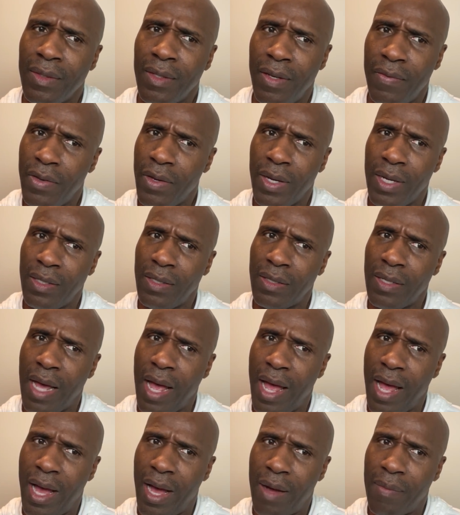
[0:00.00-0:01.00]
If you get
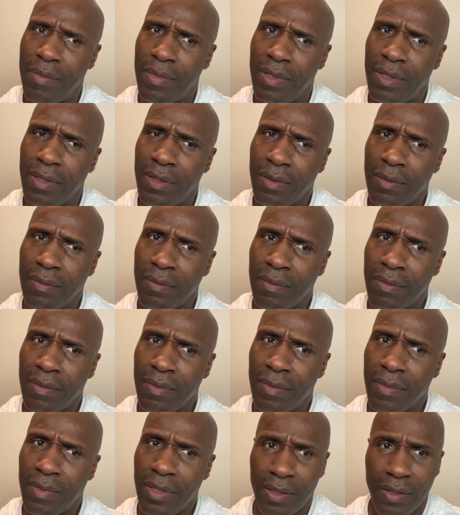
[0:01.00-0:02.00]
stabbed,
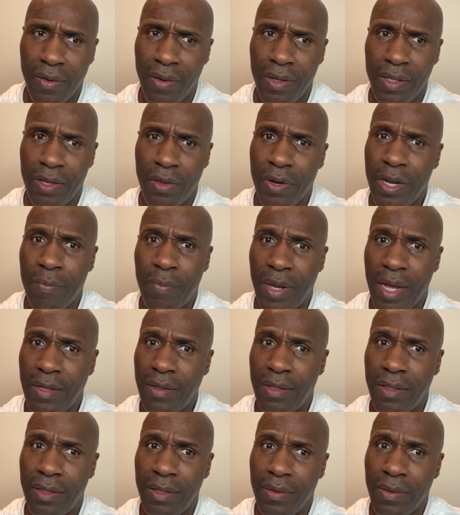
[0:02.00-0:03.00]
there's only three
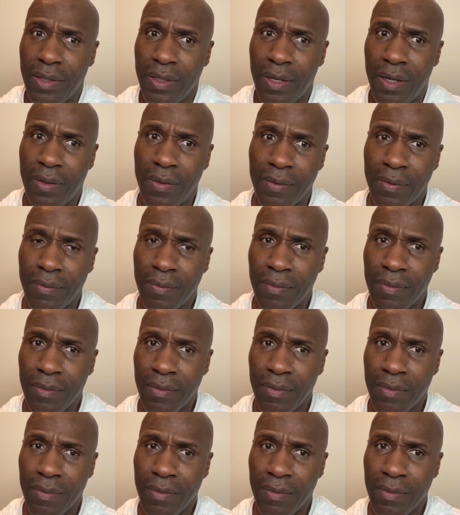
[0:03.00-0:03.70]
places you can go.